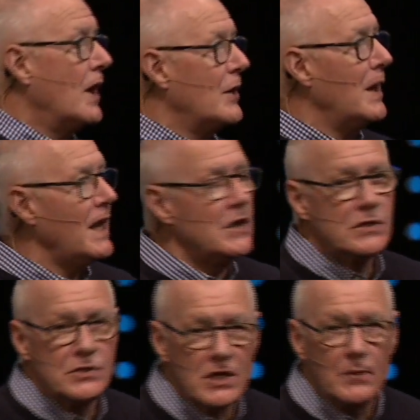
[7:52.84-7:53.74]
you want a
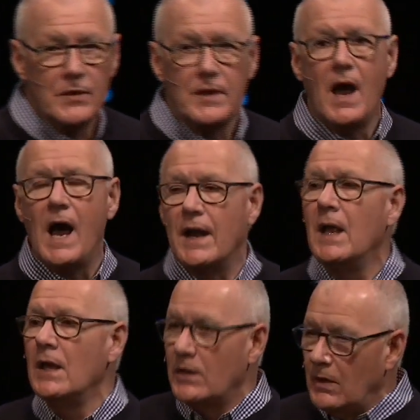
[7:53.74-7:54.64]
relationship with God,
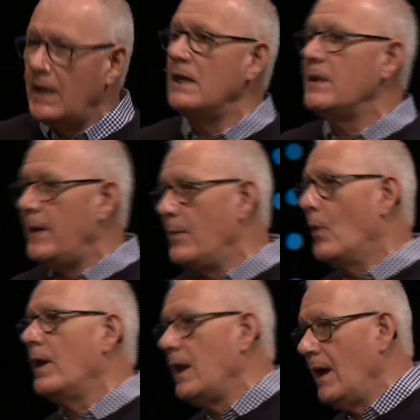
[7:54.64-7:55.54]
you need to be
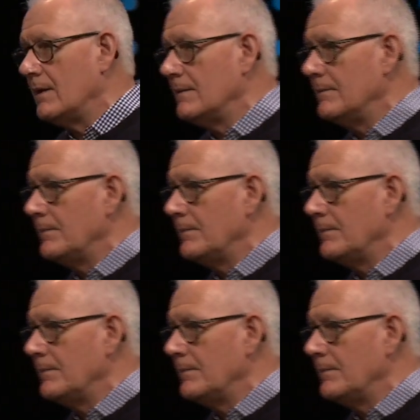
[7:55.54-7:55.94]
born again.